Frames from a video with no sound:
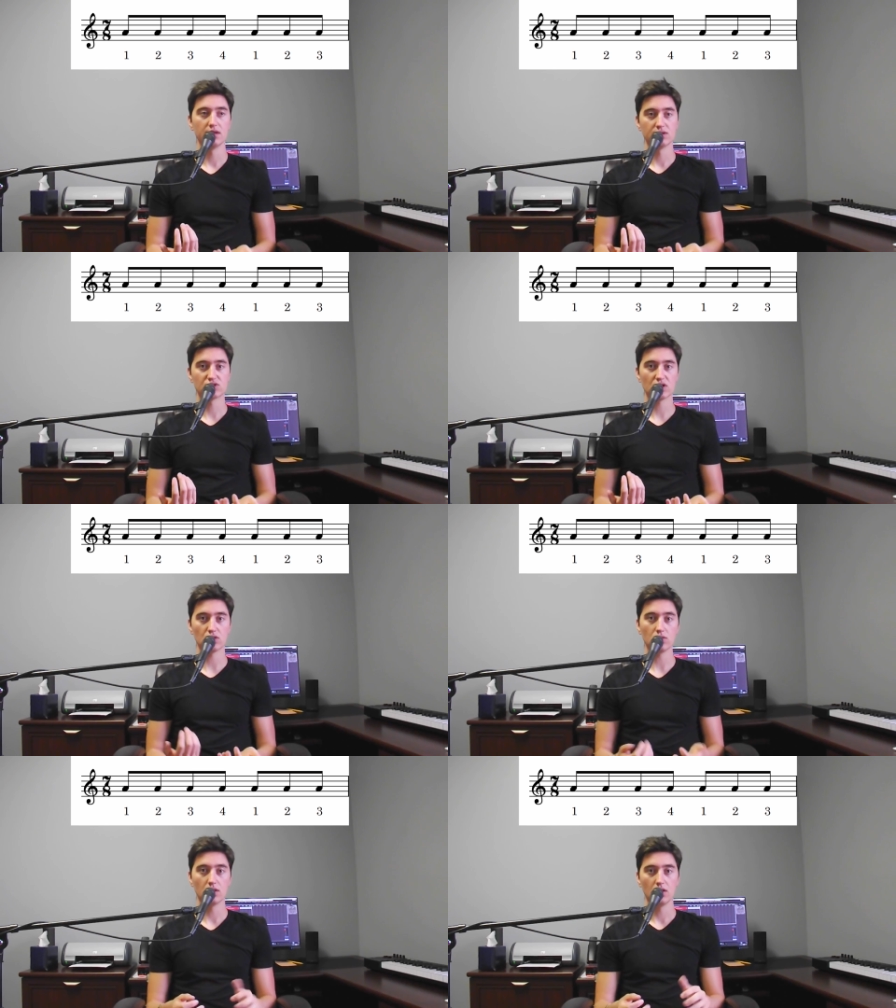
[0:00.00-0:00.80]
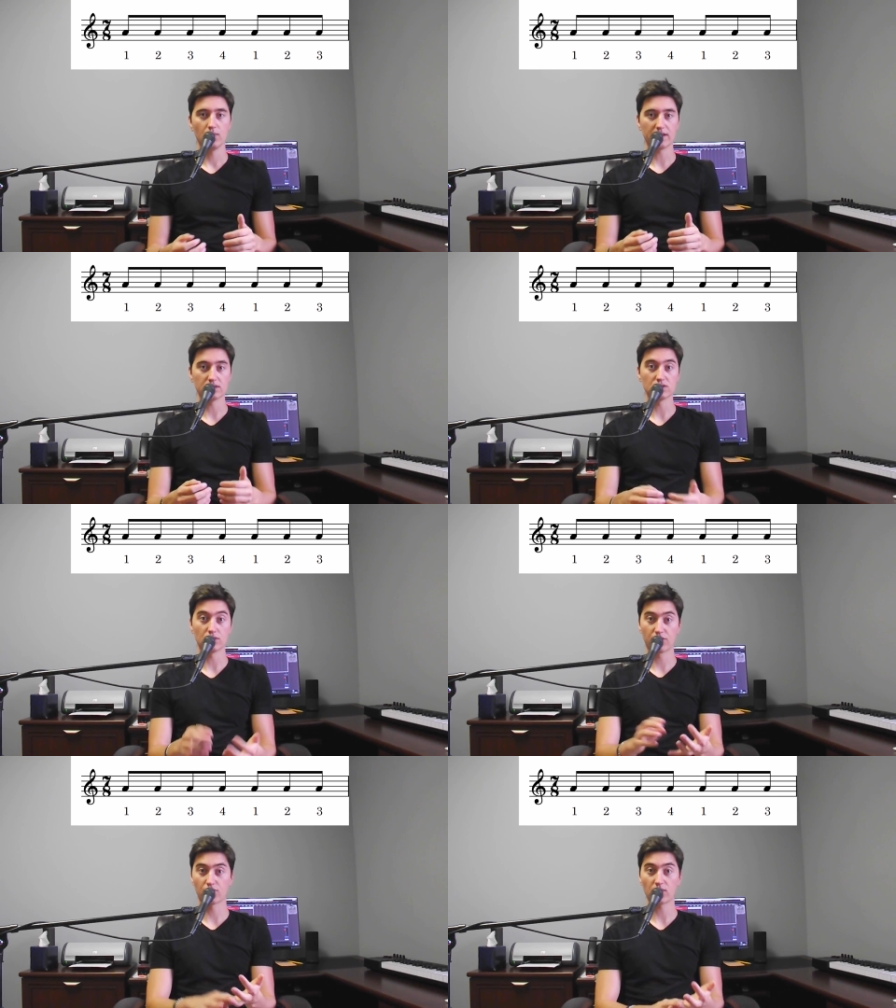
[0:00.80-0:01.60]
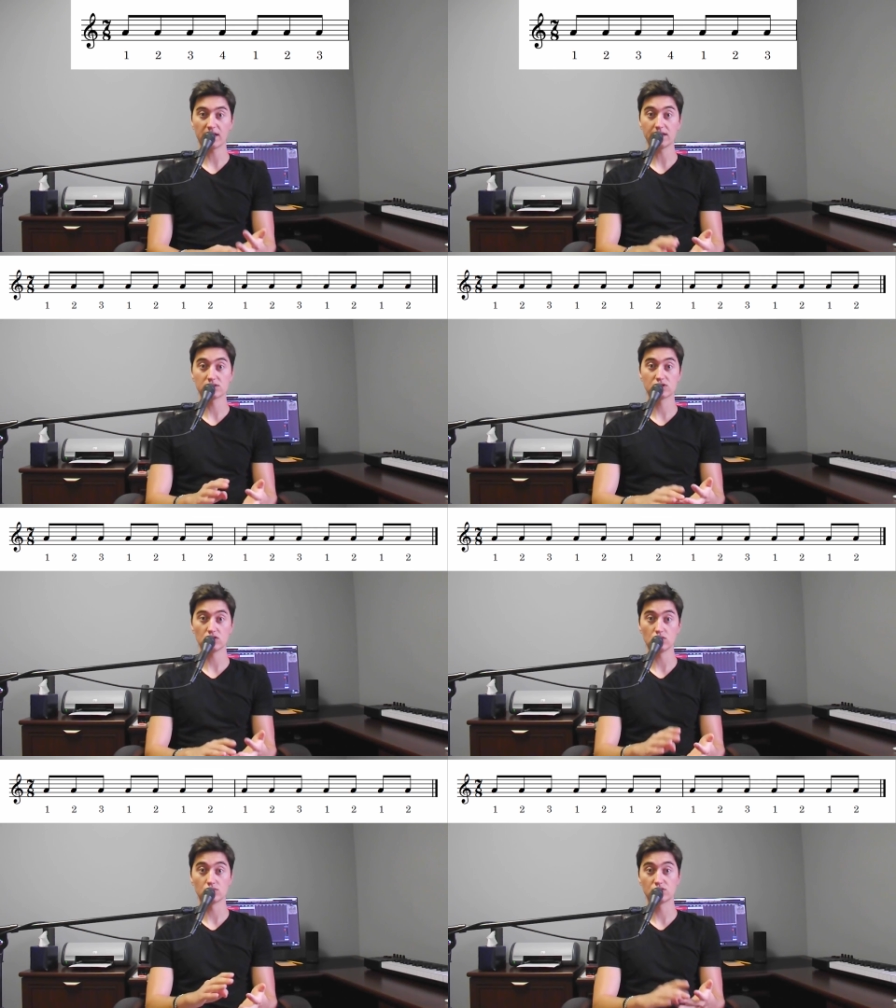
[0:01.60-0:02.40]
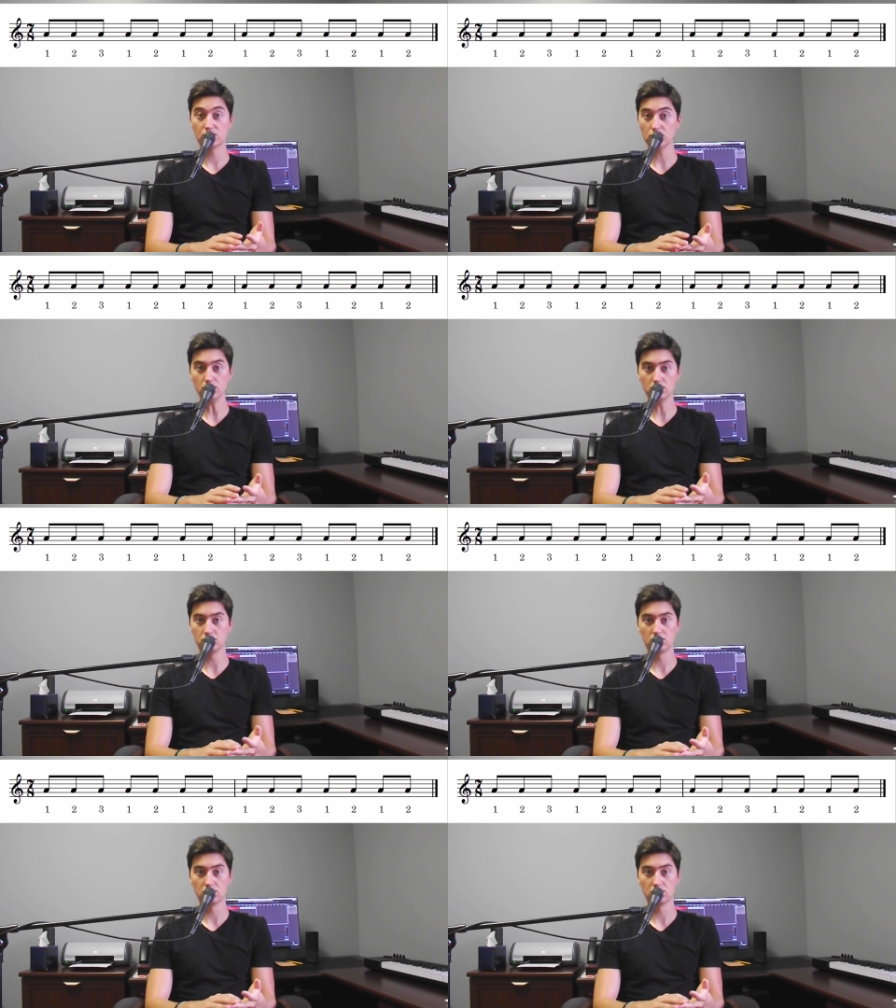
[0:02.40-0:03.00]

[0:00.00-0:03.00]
So we can do 3, 2, 2,